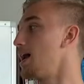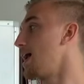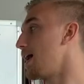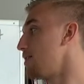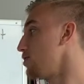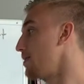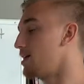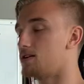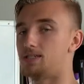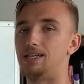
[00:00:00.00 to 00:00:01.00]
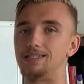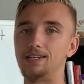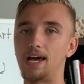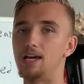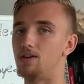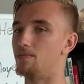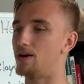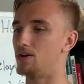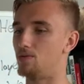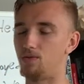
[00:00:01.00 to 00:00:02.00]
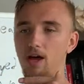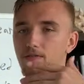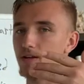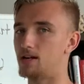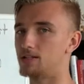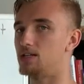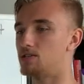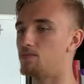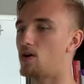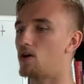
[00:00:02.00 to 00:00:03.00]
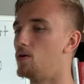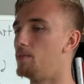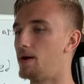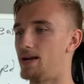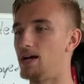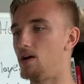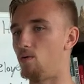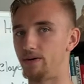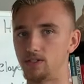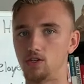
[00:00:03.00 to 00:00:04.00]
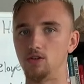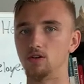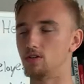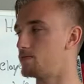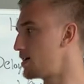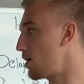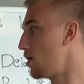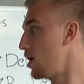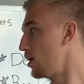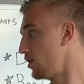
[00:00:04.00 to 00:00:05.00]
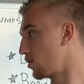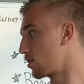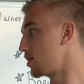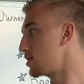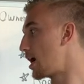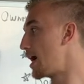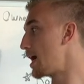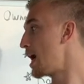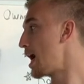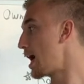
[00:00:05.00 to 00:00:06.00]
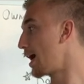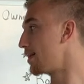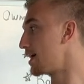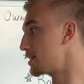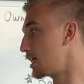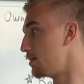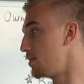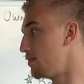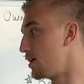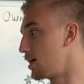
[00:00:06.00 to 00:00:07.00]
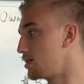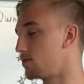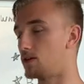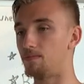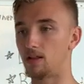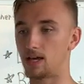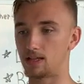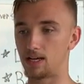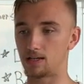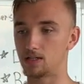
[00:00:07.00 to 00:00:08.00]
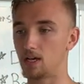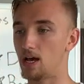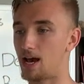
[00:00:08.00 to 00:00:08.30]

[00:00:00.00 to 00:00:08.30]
And you may not see it today. You, may, you will definitely not see it tomorrow. But one to two years from now, you're going to die, and that's going to be because of something like this.